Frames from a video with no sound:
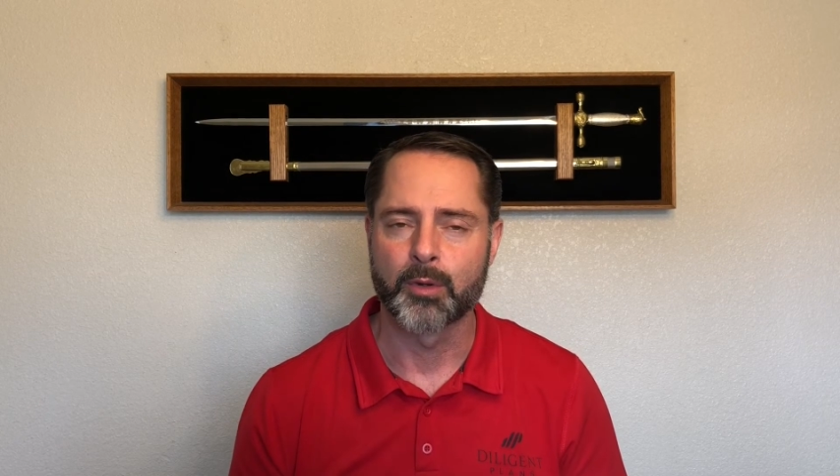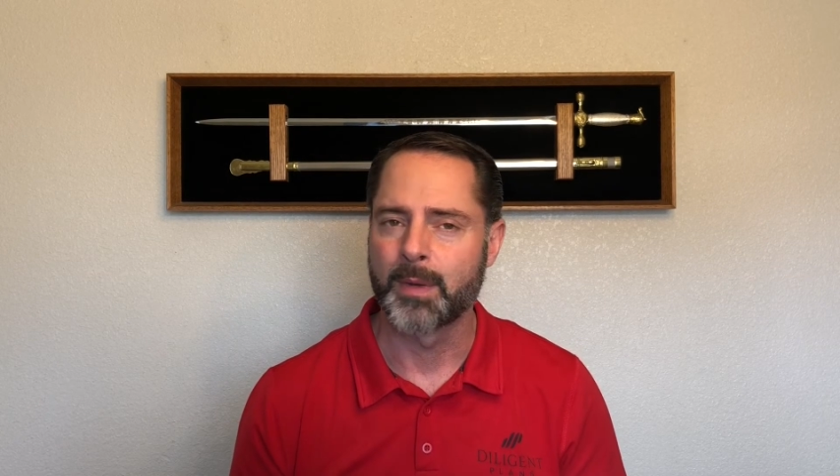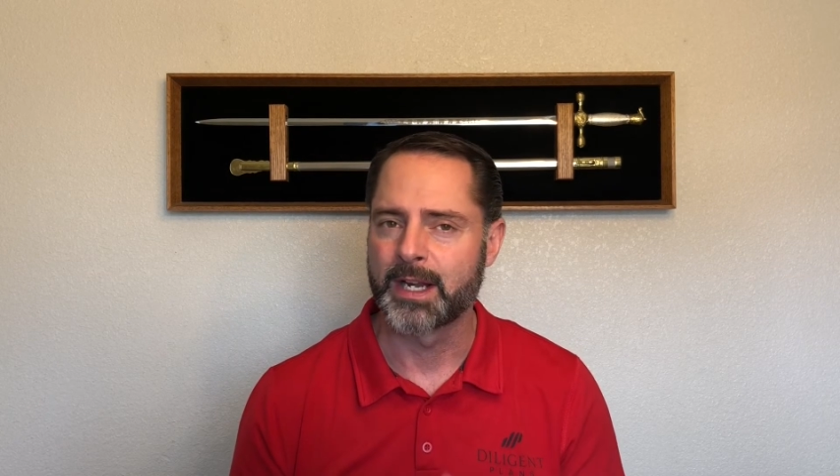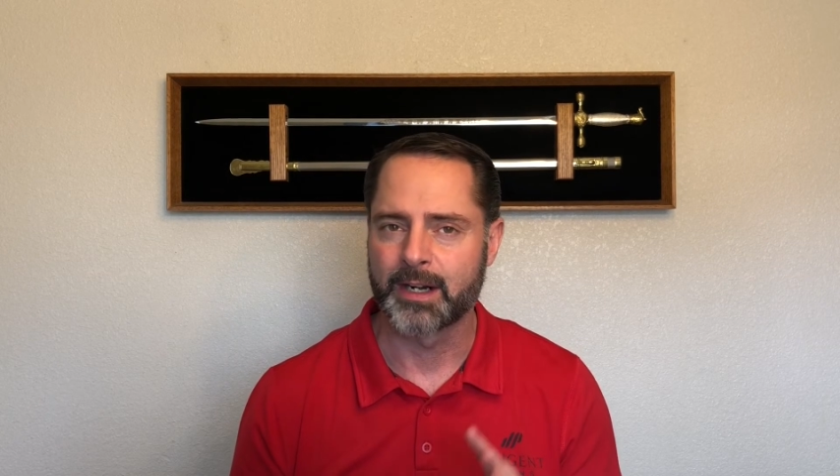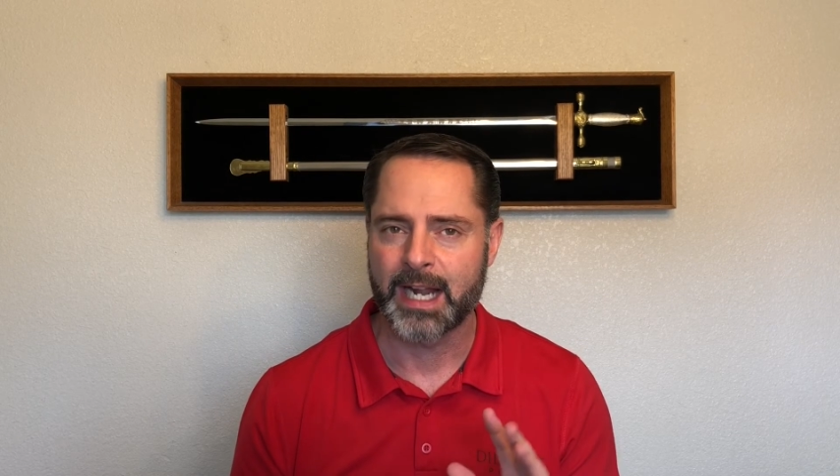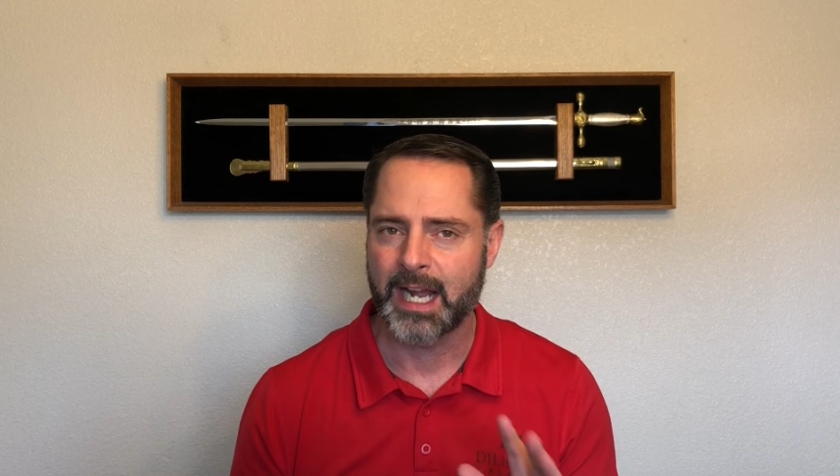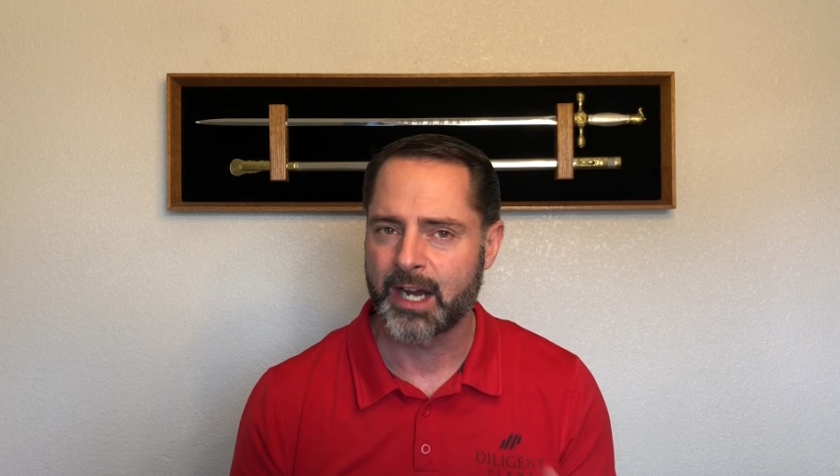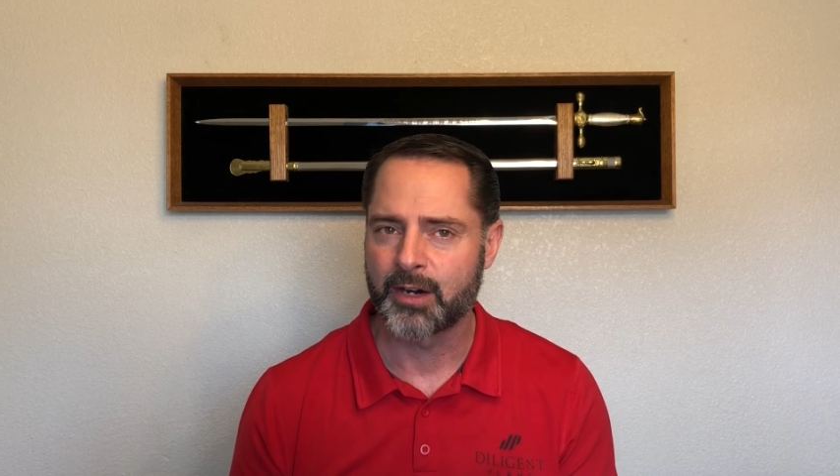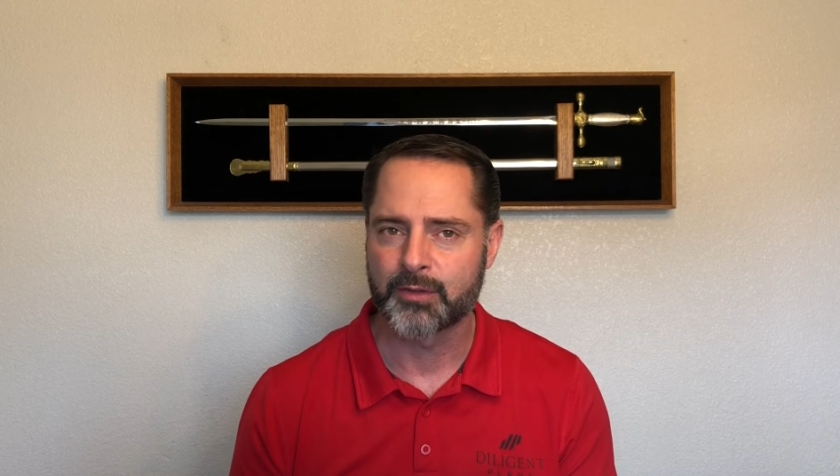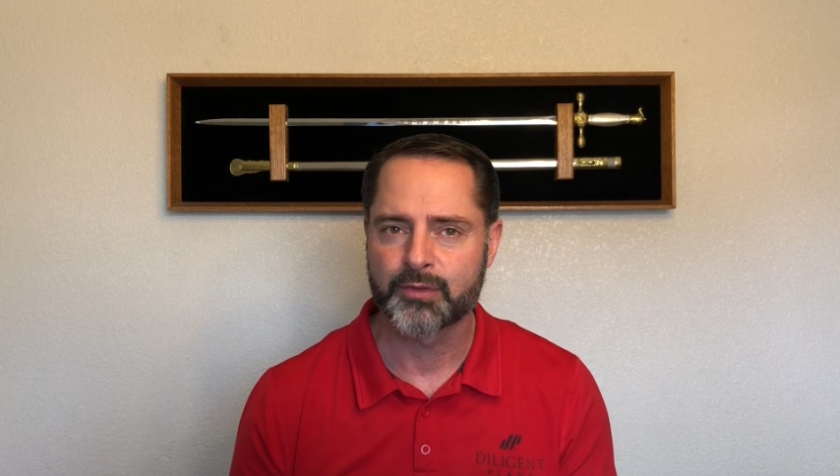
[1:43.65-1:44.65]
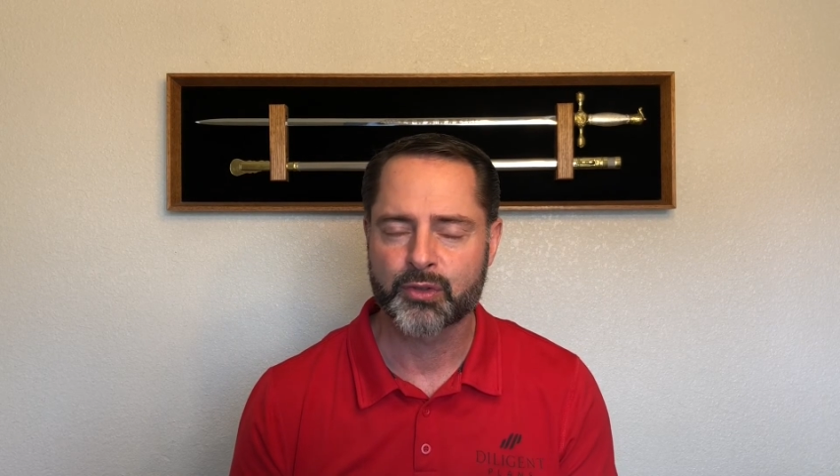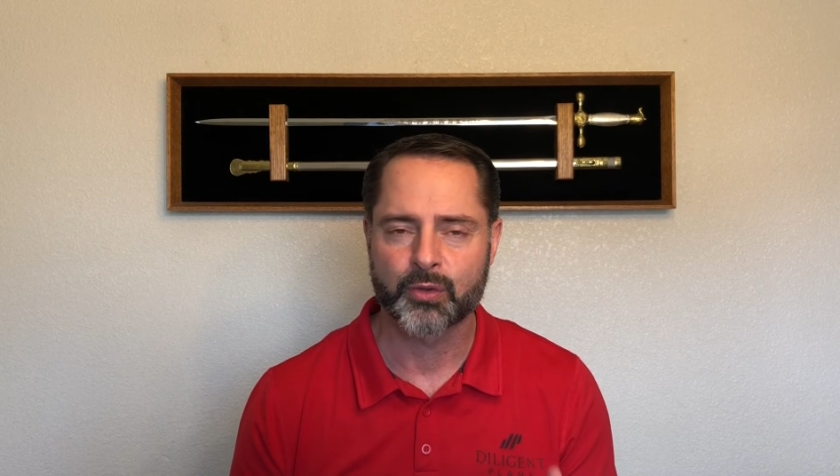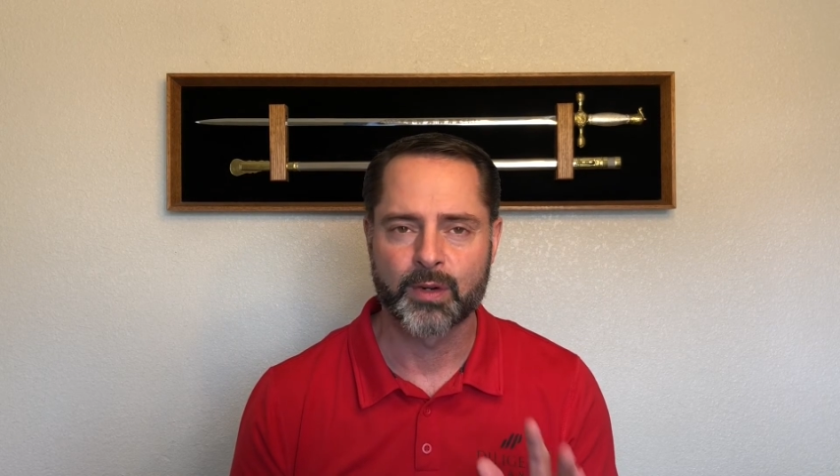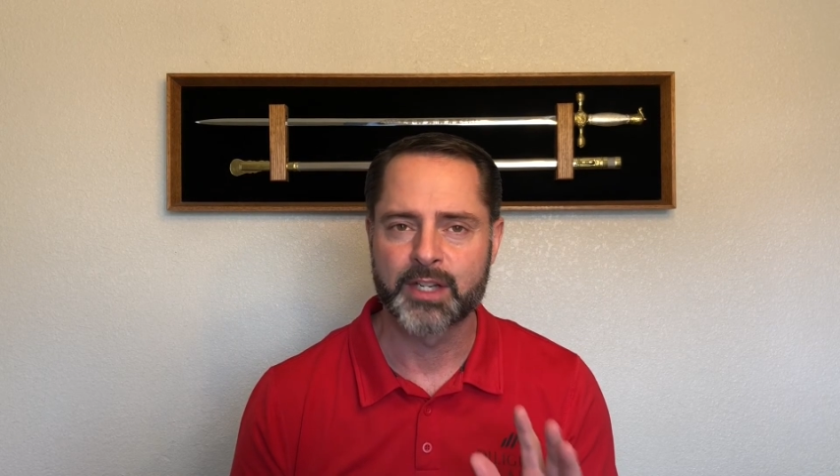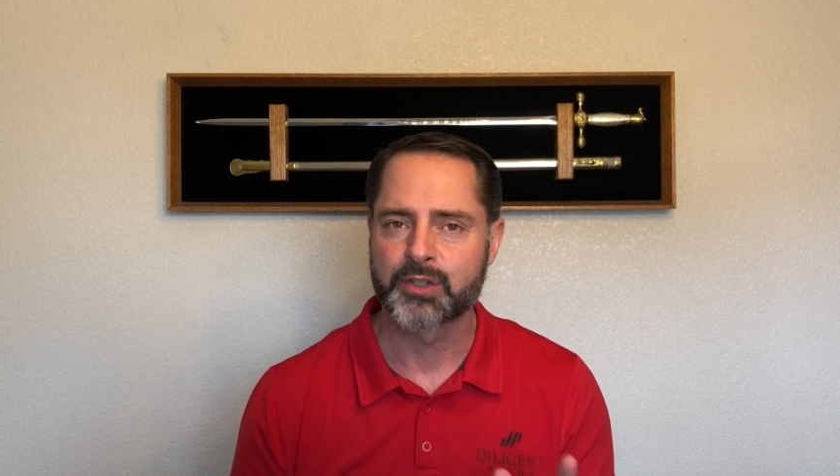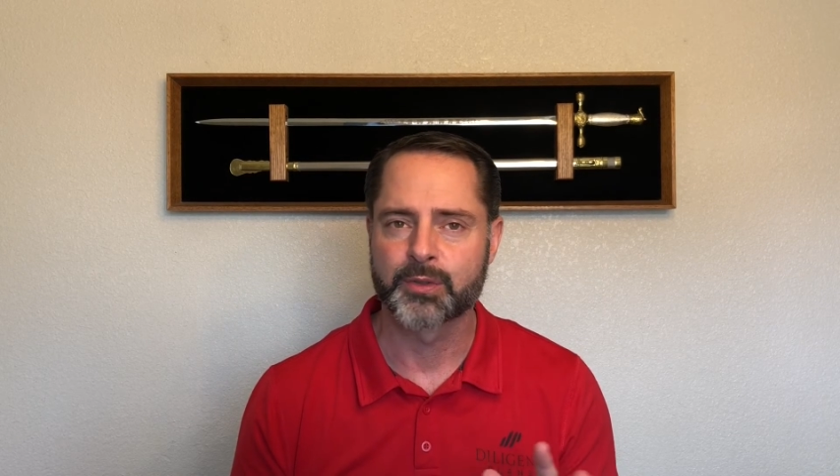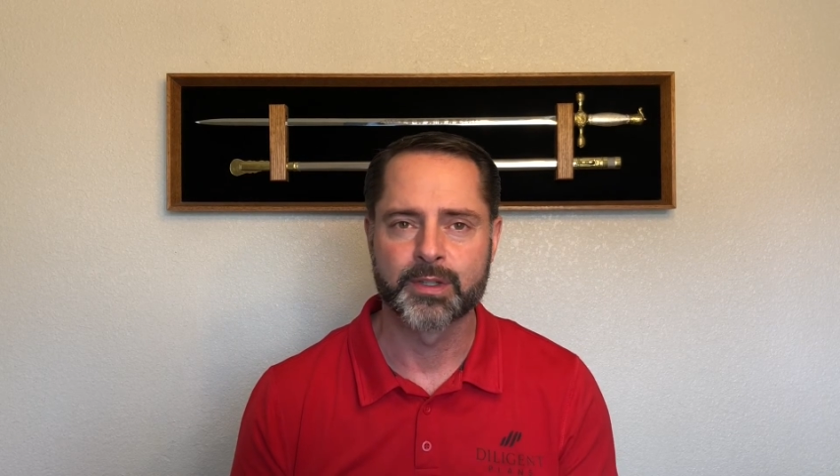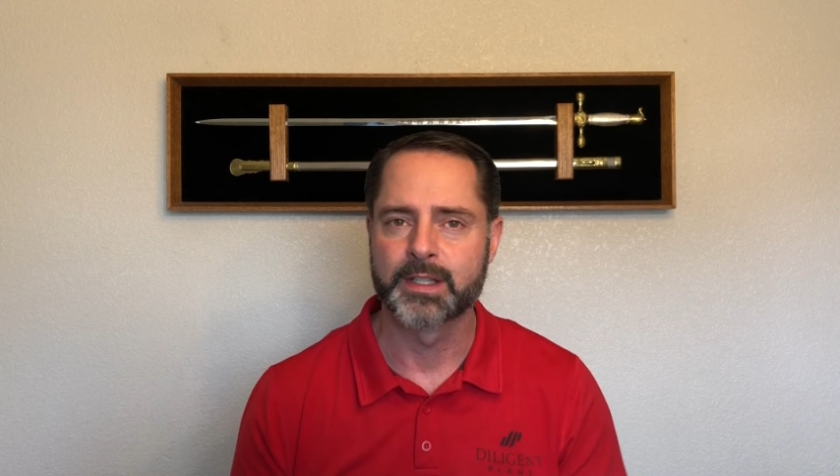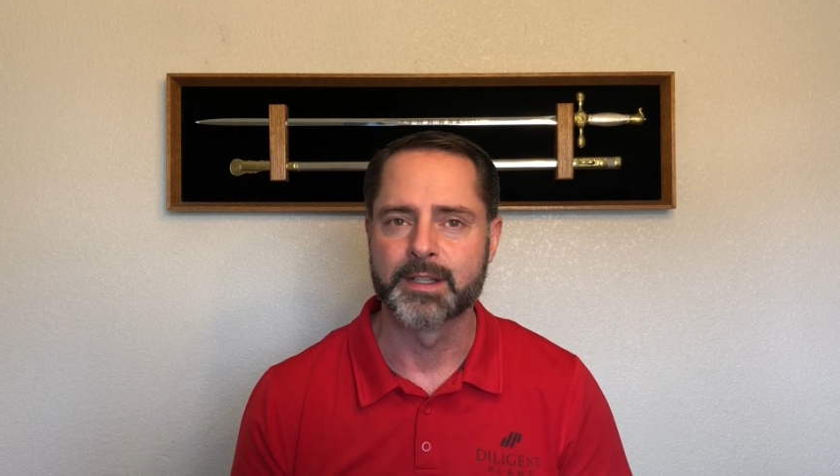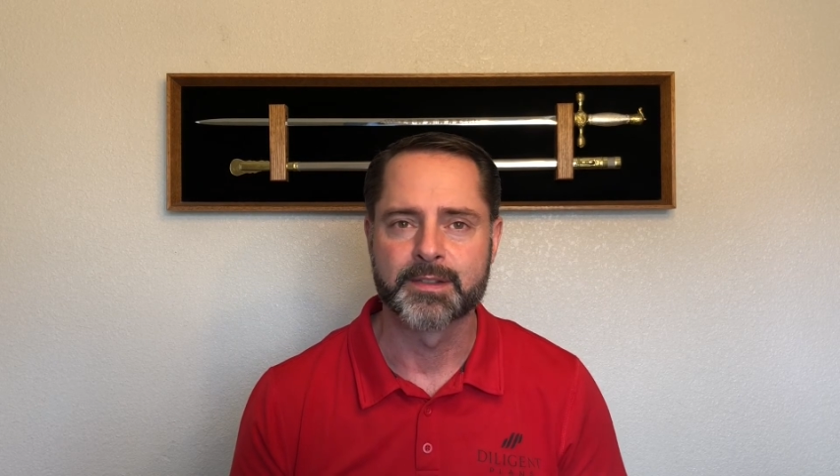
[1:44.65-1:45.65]
no matter how torrential
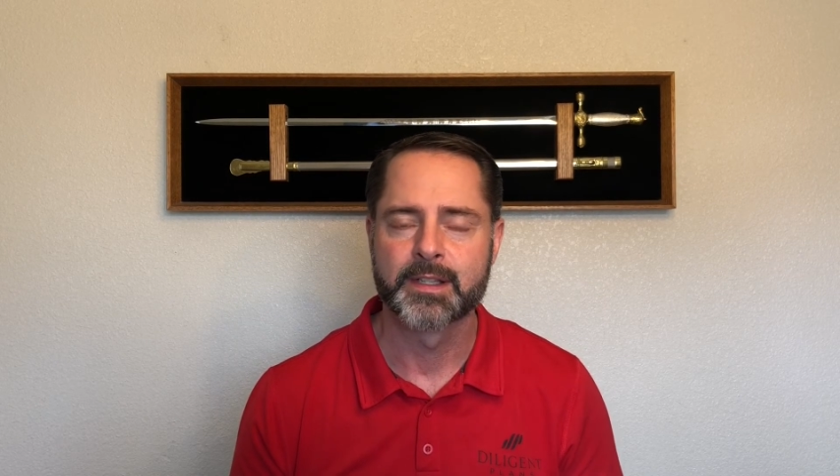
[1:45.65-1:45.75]
it is.